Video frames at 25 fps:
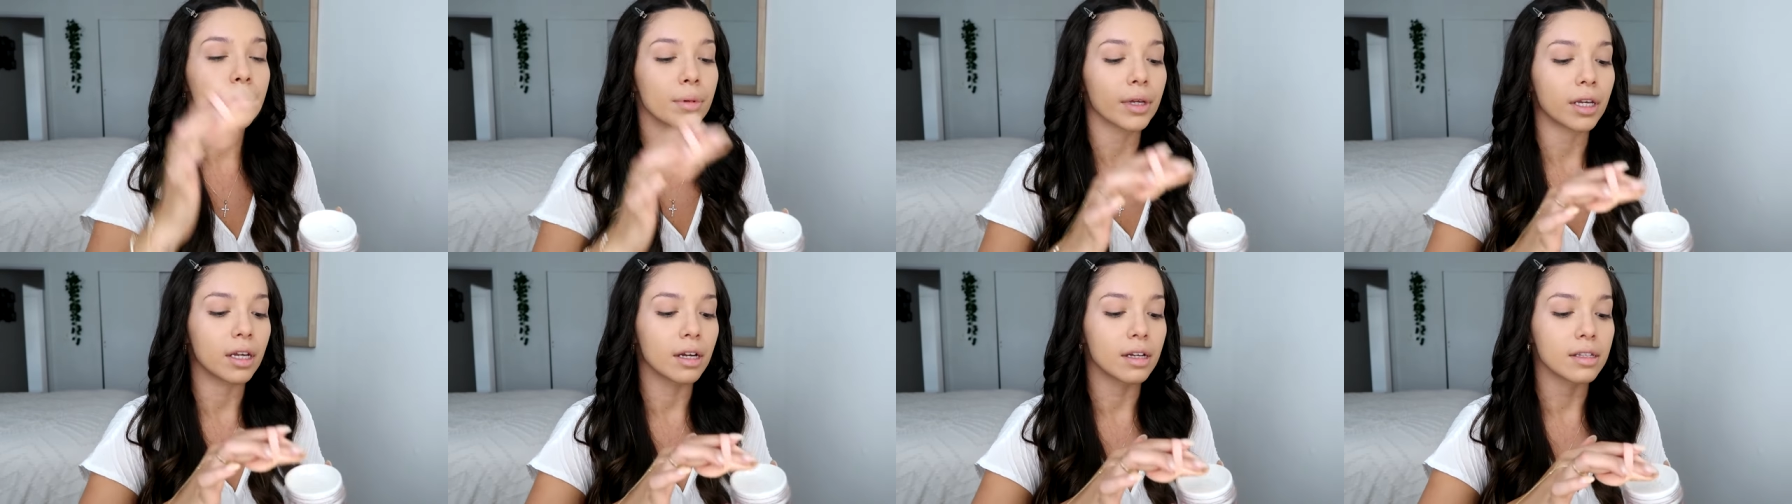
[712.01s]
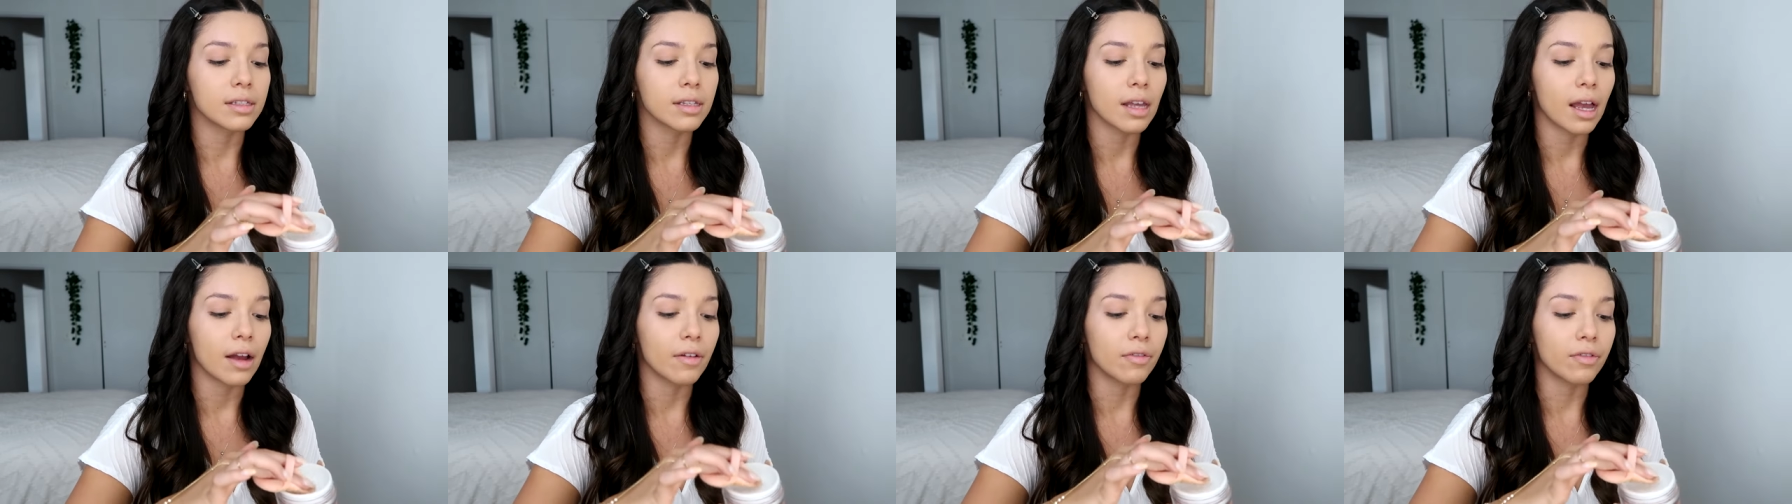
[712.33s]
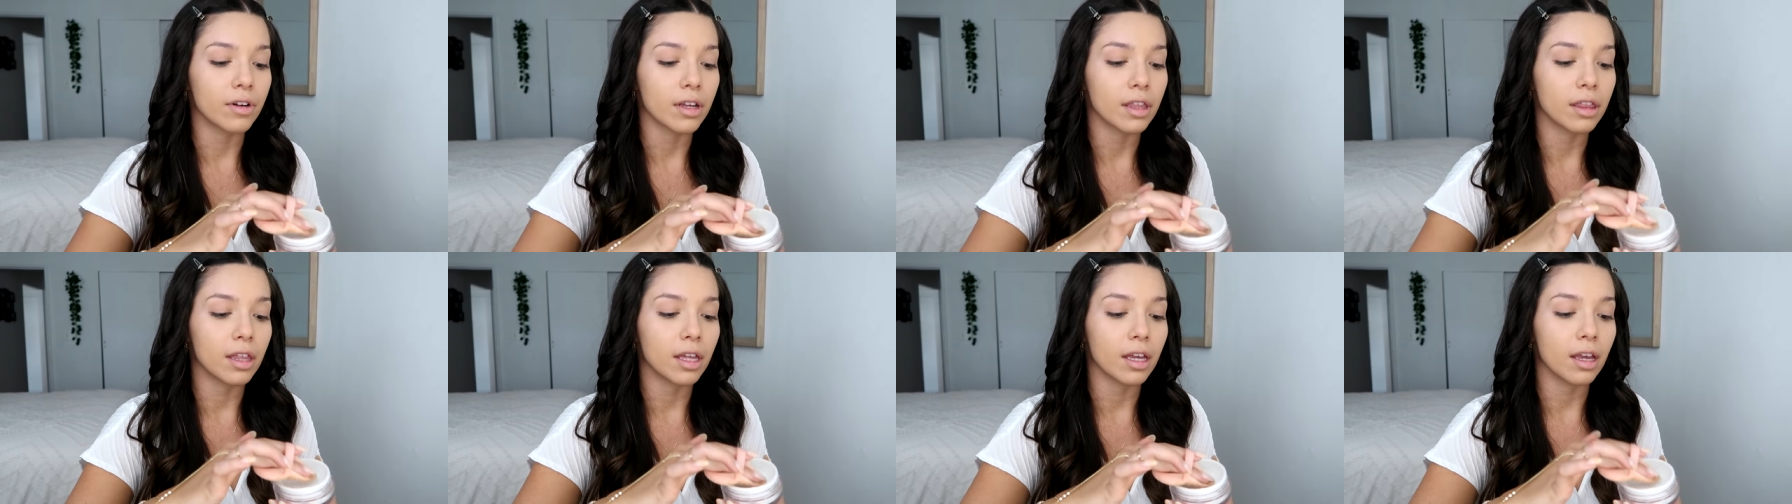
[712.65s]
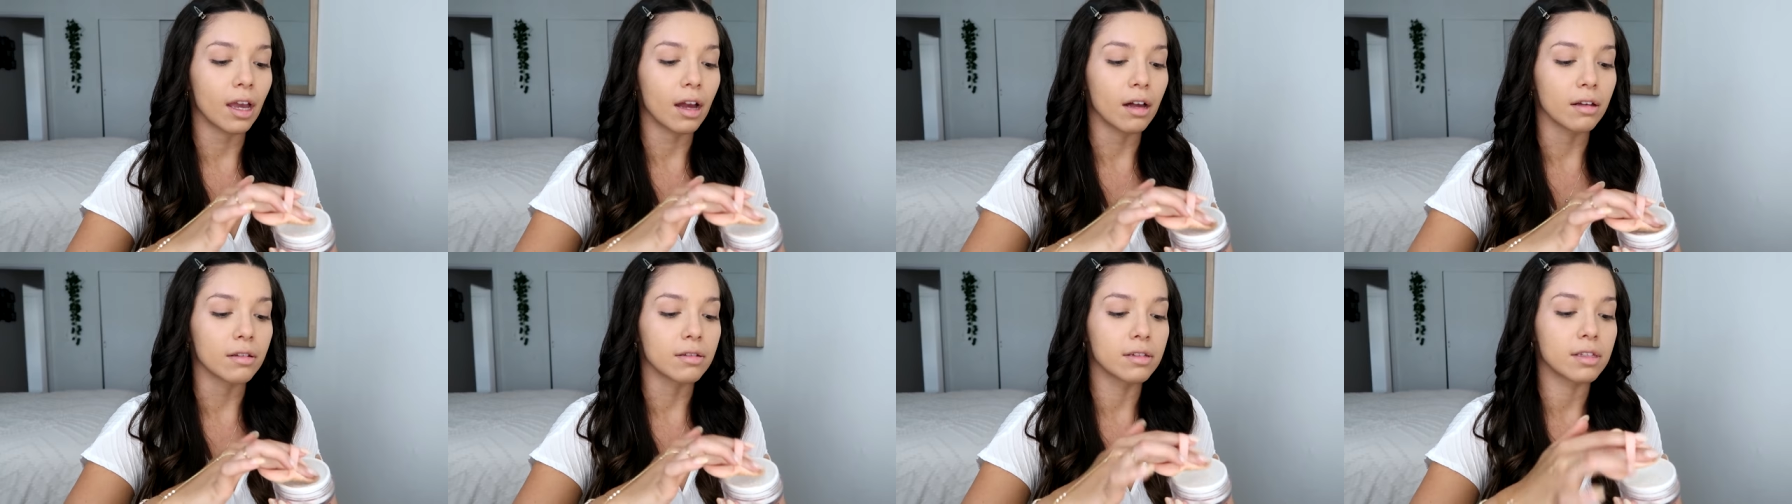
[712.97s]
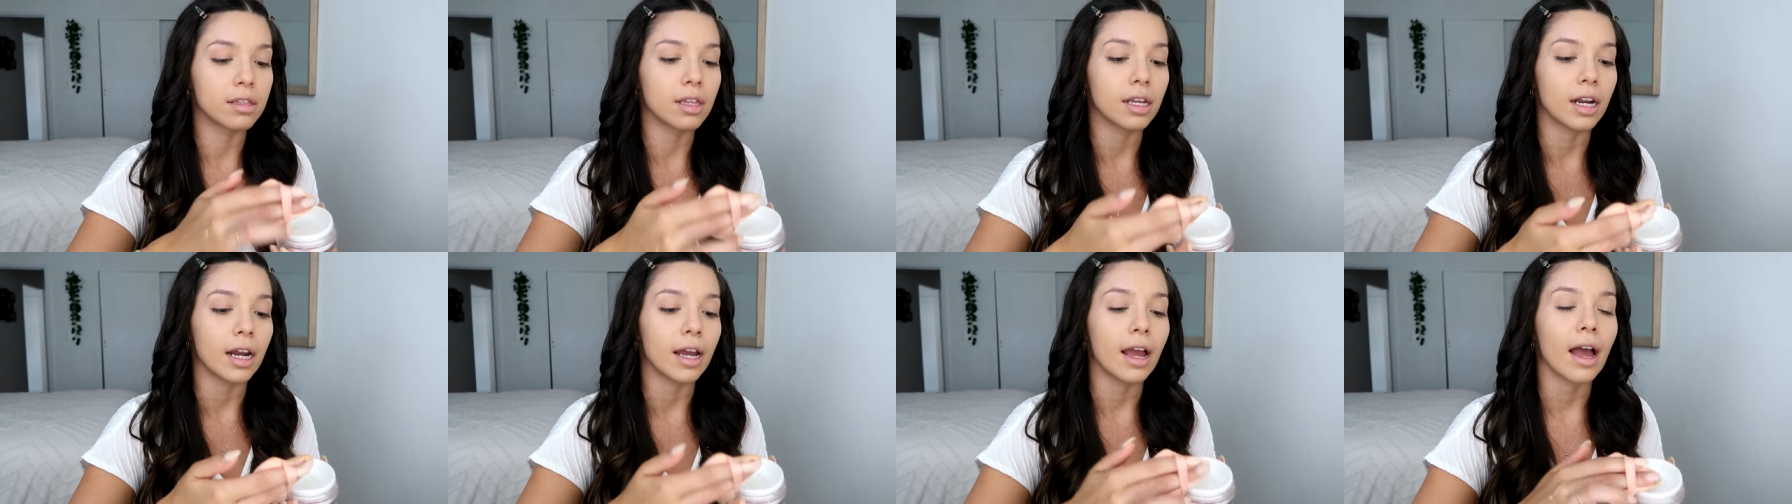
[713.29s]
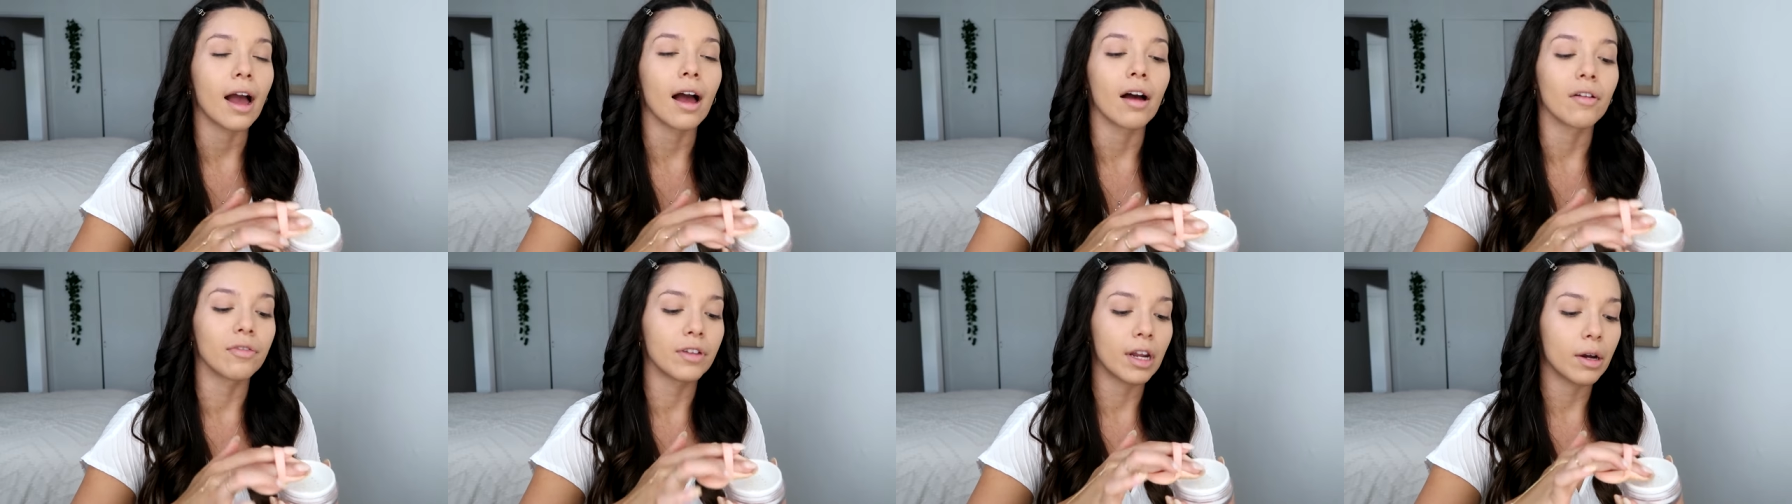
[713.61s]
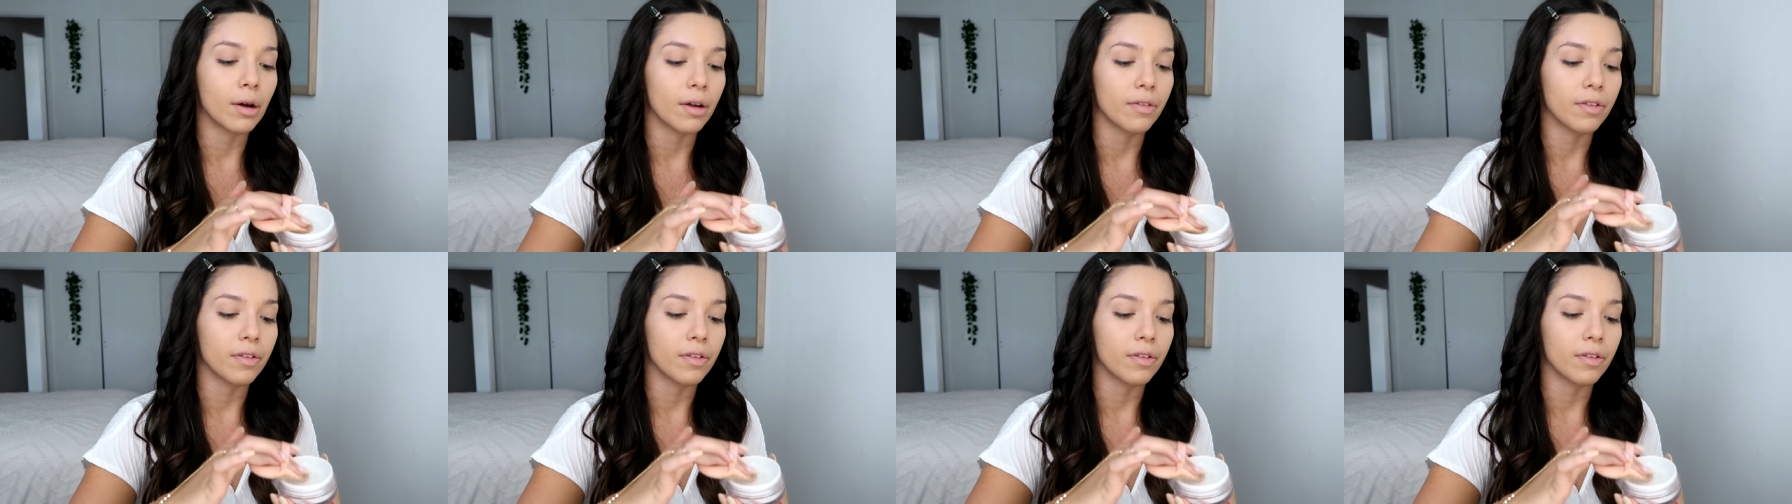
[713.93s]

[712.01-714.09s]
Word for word: because everything else that I have now,